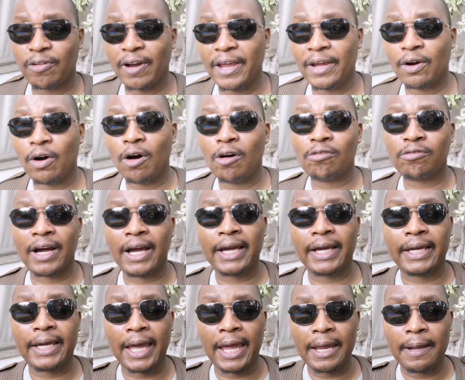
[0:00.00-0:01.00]
over a
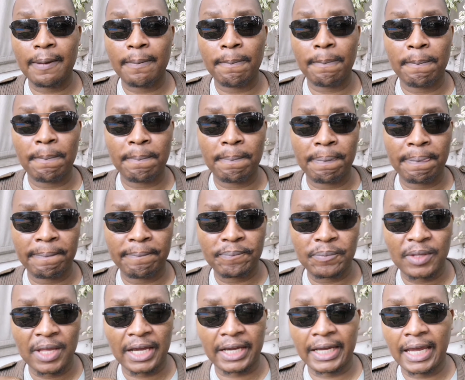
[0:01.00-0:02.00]
game
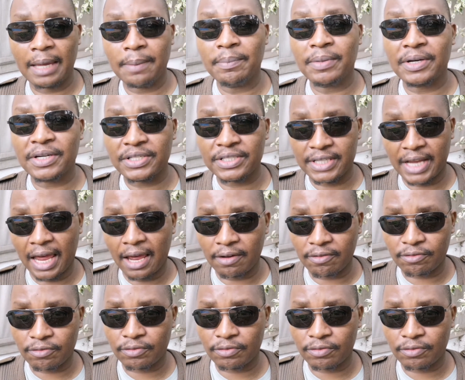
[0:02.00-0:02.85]
reserve,